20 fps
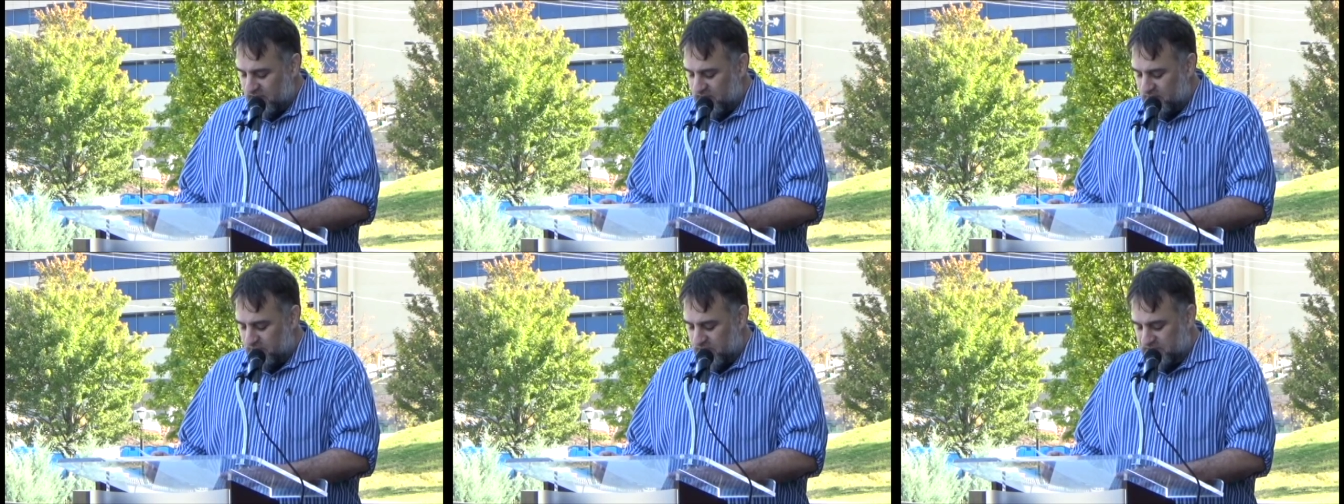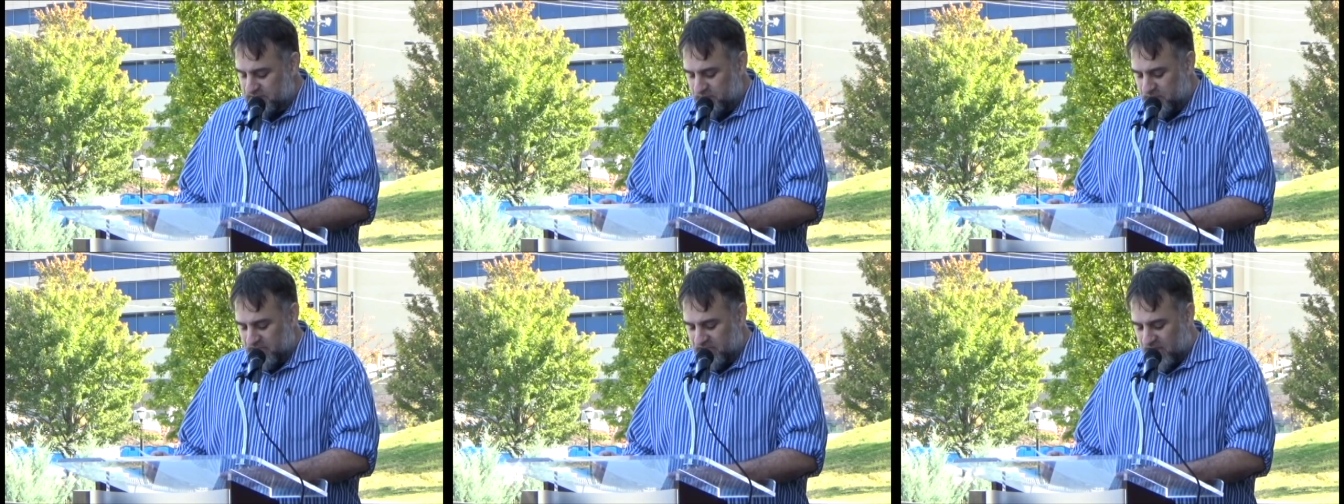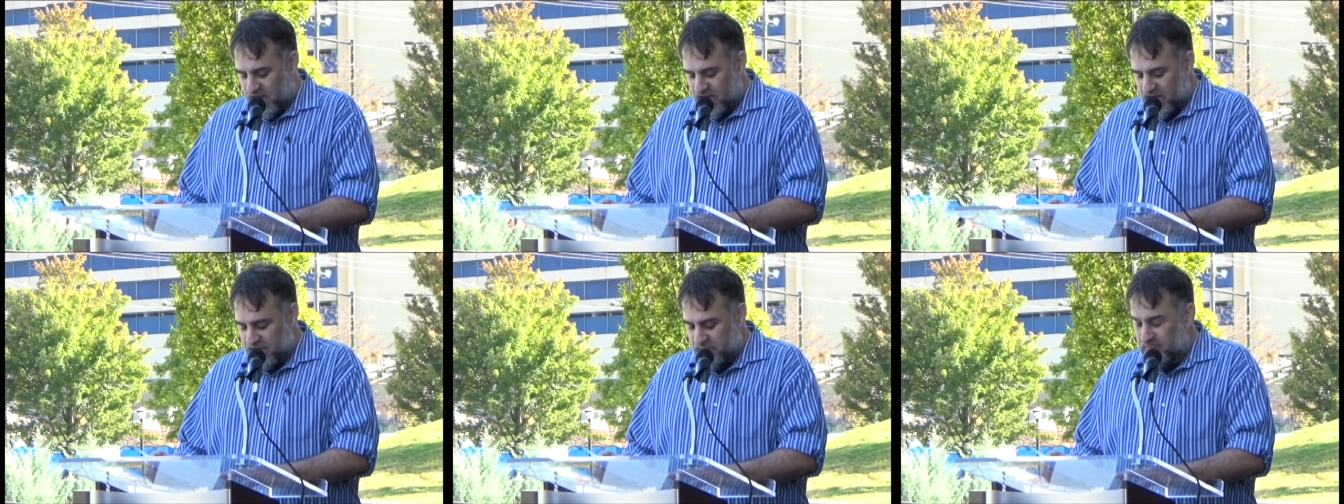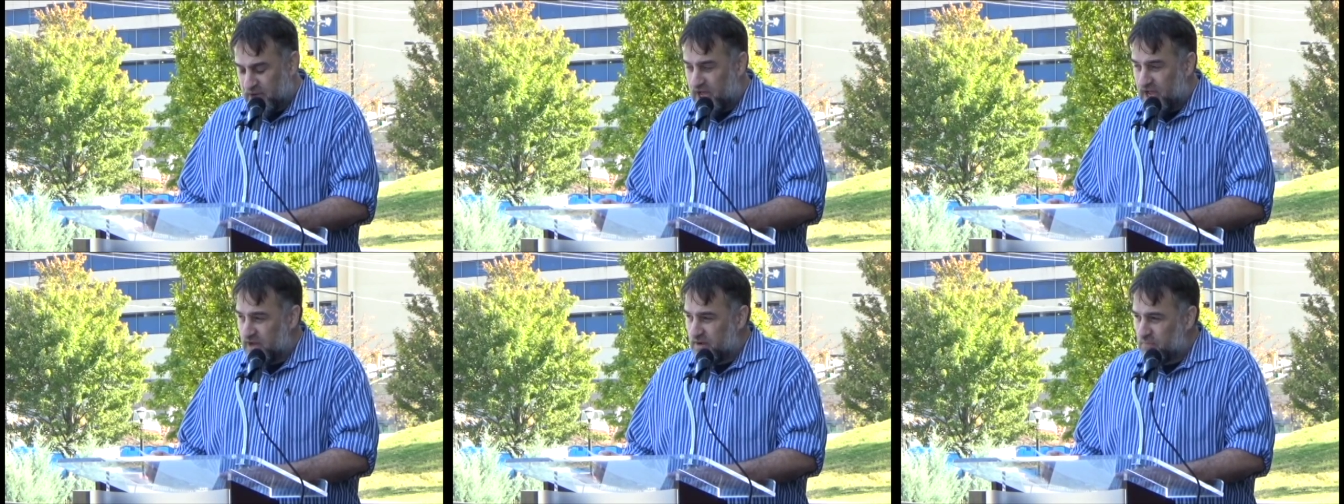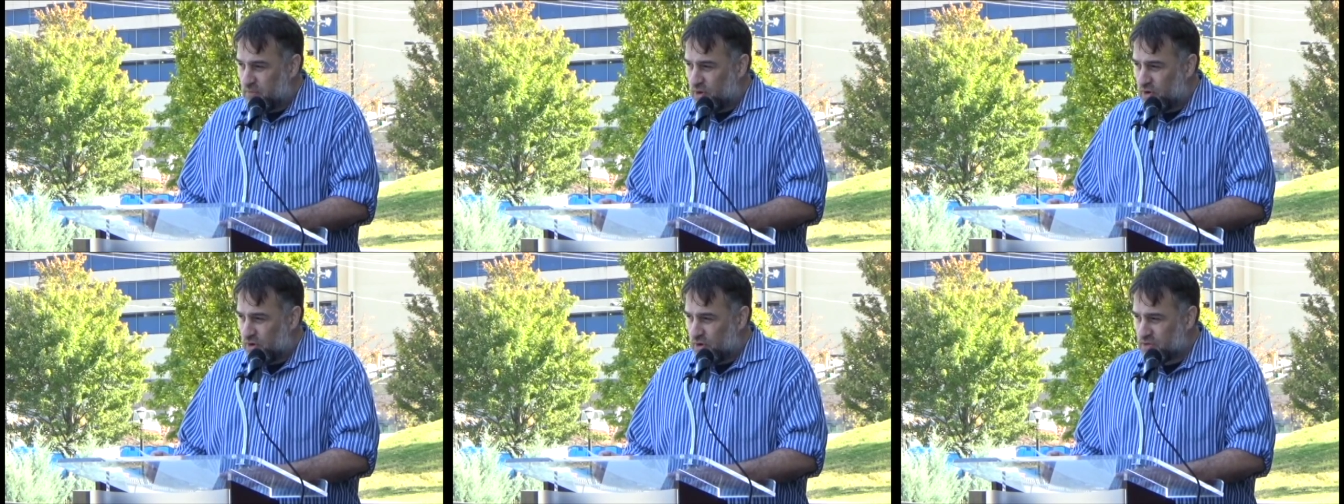it must be guided by
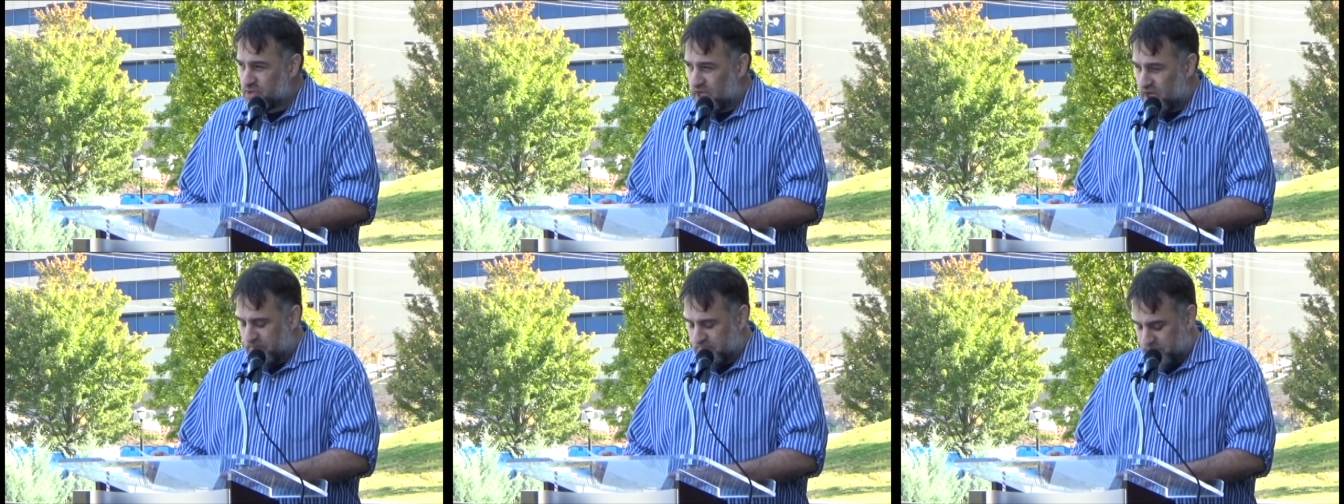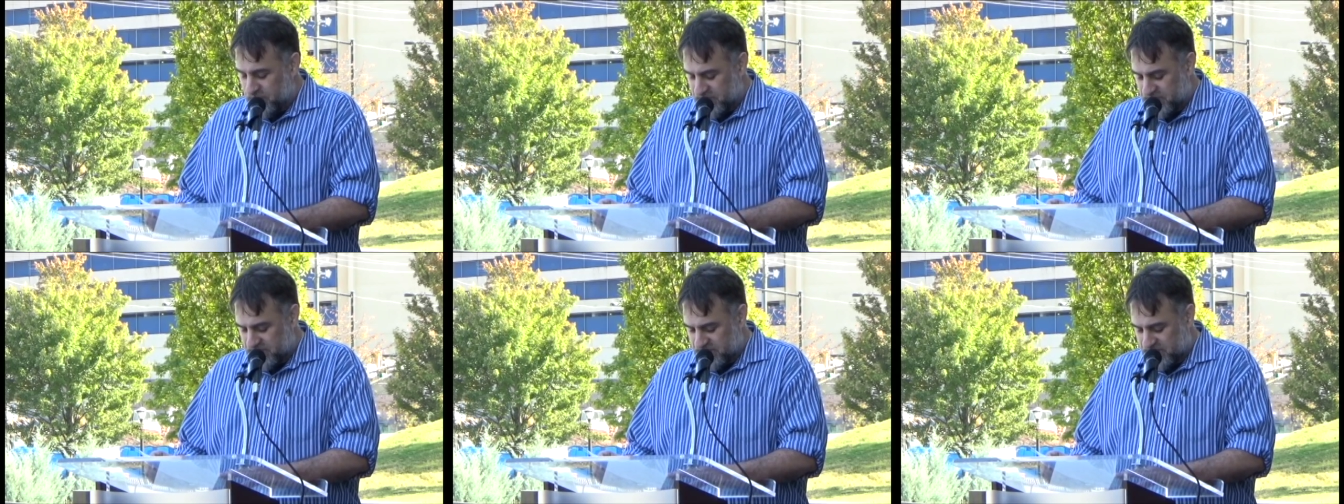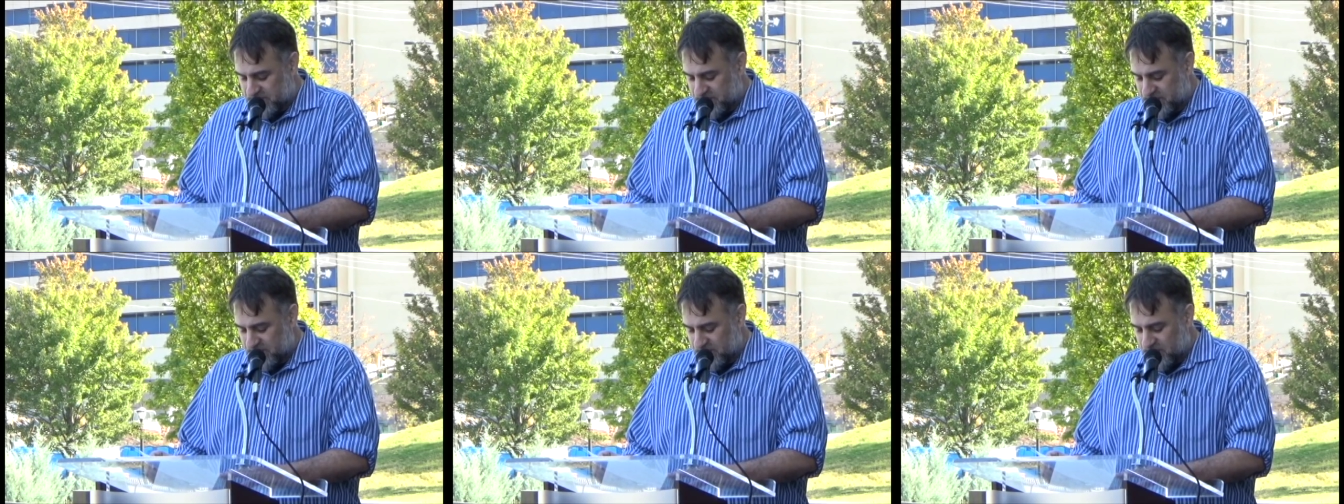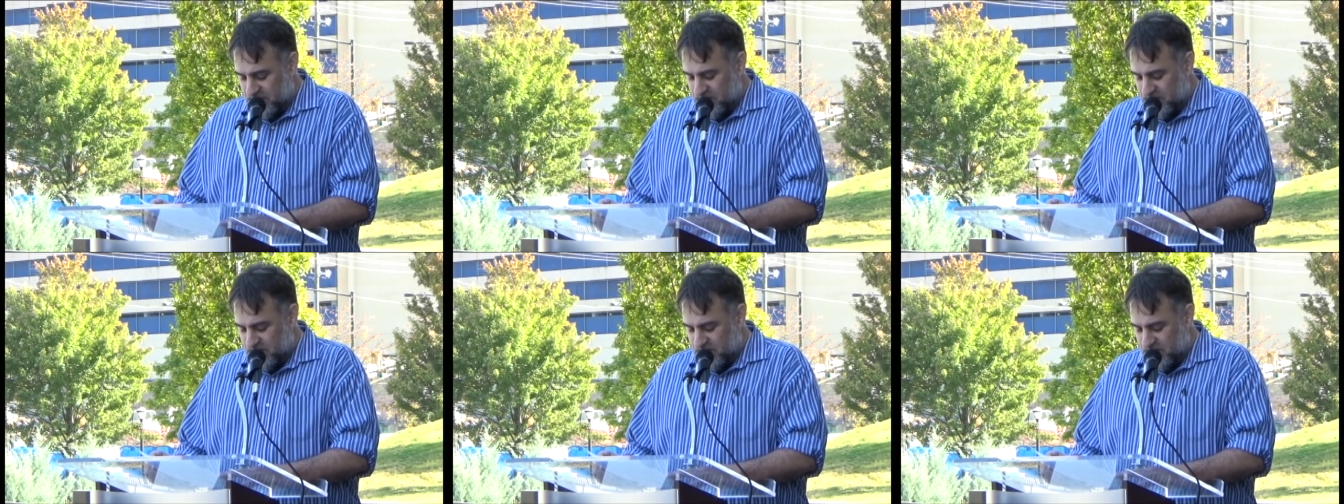a moral compass.